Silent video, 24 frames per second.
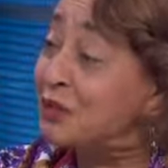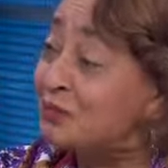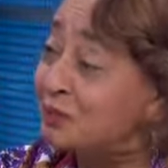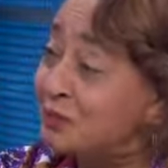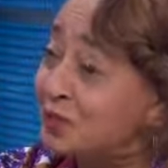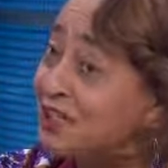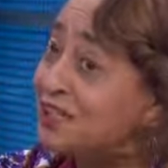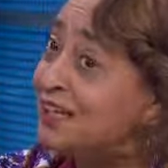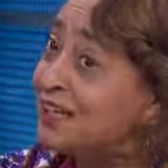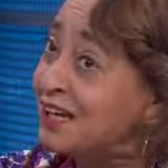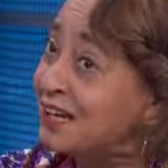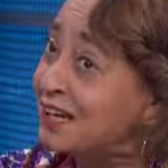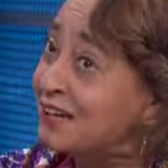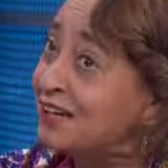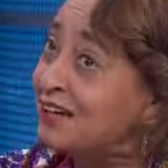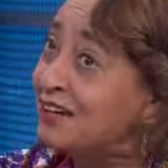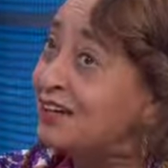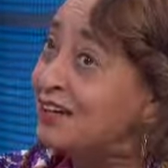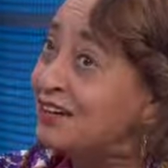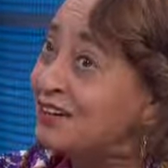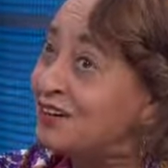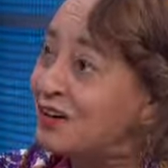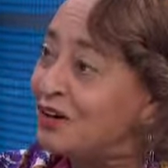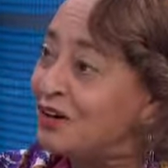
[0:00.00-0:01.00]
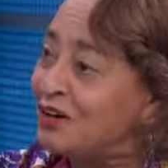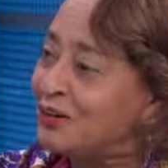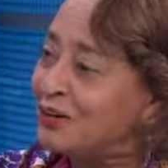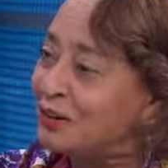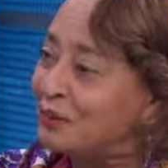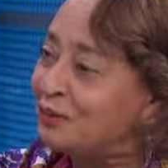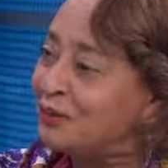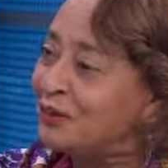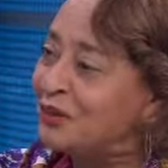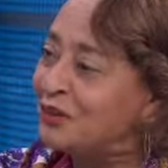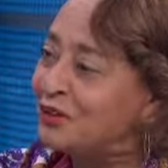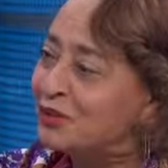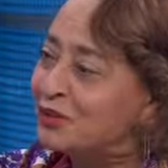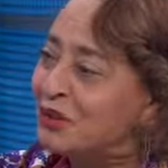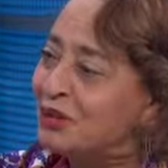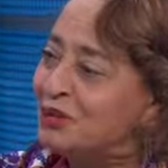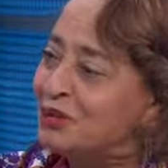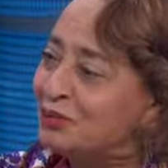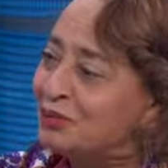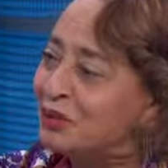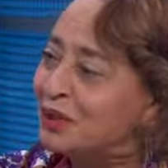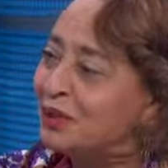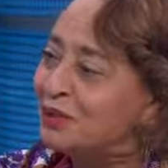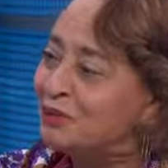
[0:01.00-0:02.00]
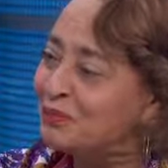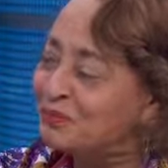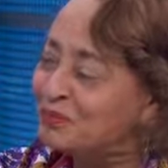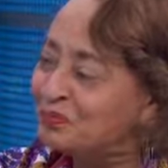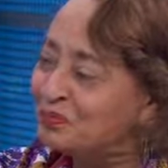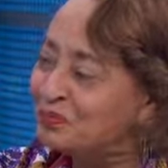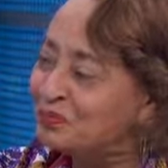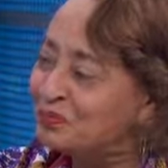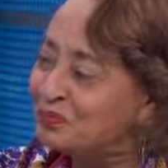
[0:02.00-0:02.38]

very much like uh, Carl Lumby talked about.